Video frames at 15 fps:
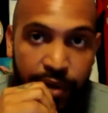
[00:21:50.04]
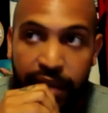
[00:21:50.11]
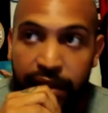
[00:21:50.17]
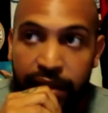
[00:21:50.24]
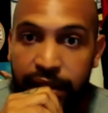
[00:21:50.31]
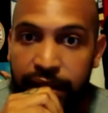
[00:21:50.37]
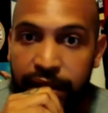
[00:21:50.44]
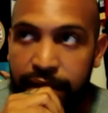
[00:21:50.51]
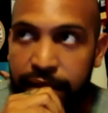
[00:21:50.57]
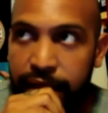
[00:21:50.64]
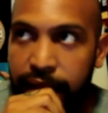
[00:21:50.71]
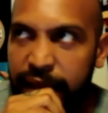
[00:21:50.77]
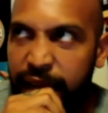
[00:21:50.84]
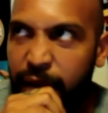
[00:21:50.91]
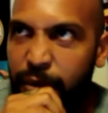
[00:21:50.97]
and then
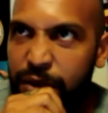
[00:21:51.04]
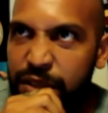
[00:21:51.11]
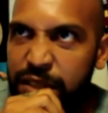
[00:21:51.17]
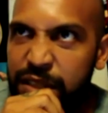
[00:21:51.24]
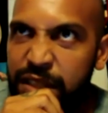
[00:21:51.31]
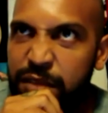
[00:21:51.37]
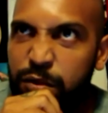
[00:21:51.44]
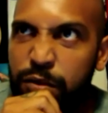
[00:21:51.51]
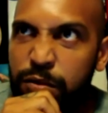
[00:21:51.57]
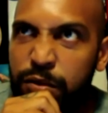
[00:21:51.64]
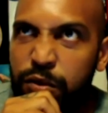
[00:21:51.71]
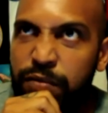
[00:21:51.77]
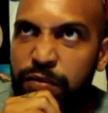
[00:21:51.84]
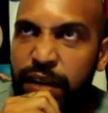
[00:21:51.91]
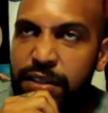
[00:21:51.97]
I think I watched his two
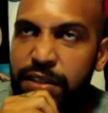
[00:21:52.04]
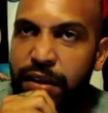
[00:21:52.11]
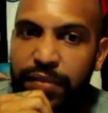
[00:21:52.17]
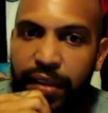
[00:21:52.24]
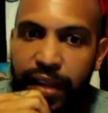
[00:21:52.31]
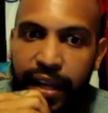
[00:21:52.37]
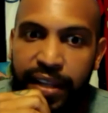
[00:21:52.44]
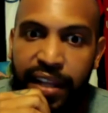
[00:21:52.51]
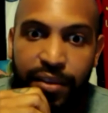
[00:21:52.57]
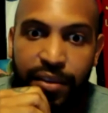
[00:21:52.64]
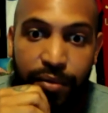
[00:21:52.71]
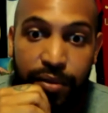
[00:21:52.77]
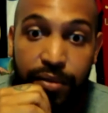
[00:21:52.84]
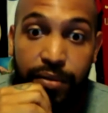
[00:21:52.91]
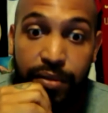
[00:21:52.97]
fights after that, and I
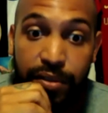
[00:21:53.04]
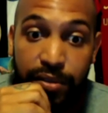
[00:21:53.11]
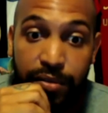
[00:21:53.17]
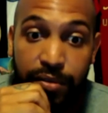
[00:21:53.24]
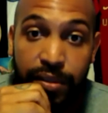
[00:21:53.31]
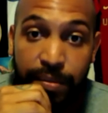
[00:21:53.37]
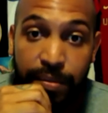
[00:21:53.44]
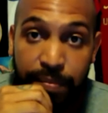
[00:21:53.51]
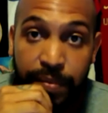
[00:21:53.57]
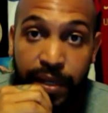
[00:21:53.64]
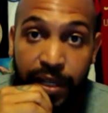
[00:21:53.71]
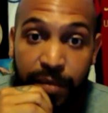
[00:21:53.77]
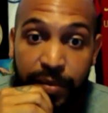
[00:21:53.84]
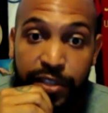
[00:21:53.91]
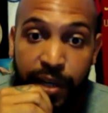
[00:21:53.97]
thought, oh, this dude's
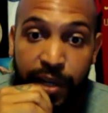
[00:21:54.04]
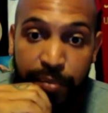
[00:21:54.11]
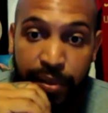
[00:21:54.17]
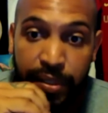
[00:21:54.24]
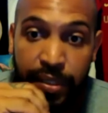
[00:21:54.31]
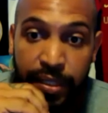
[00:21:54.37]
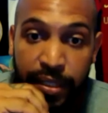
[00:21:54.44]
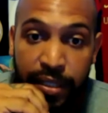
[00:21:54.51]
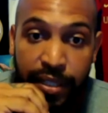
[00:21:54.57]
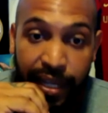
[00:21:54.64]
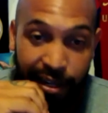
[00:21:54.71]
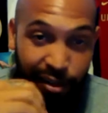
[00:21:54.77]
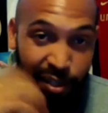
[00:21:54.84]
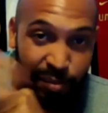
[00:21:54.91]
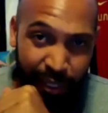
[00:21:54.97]
gonna be champion. And
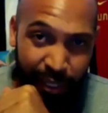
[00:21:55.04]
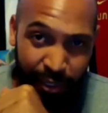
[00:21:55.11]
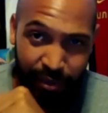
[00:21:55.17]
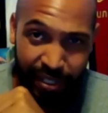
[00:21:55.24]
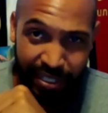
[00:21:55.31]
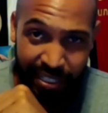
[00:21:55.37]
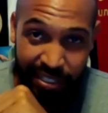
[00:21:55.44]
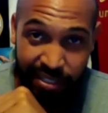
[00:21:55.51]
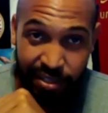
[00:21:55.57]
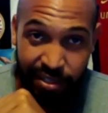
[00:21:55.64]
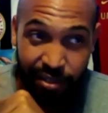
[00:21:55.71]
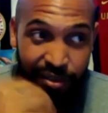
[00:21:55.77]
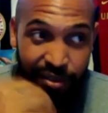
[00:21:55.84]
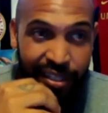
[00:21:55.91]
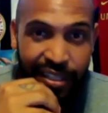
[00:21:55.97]
only being 26 years
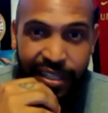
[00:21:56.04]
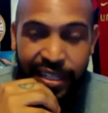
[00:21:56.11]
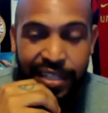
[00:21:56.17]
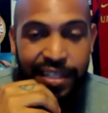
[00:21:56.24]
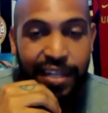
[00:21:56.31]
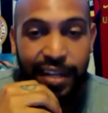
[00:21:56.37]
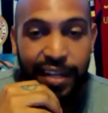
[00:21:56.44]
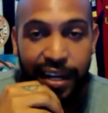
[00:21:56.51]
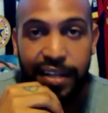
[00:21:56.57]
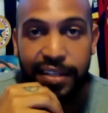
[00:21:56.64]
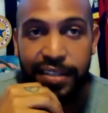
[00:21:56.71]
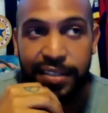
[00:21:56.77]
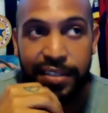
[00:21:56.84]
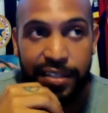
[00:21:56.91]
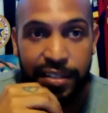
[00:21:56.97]
old, like, nah,
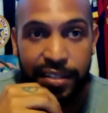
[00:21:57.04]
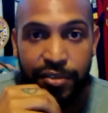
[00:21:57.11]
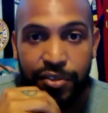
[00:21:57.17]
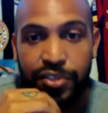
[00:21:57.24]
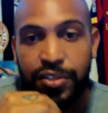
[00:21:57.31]
there's a good